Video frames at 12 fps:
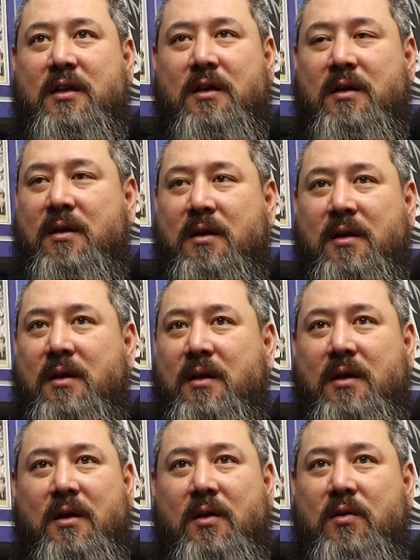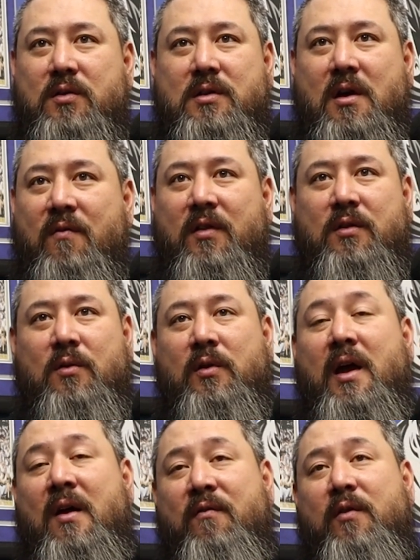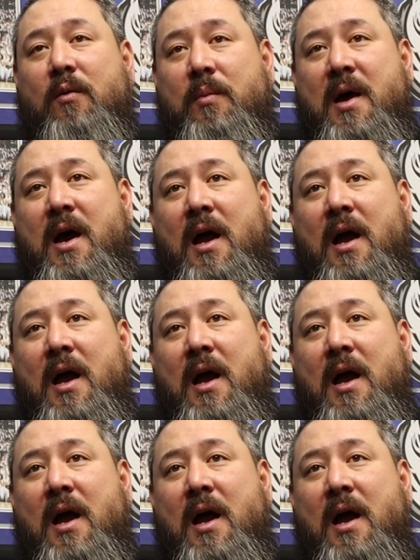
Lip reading: to tough it through. Like, I feel bad.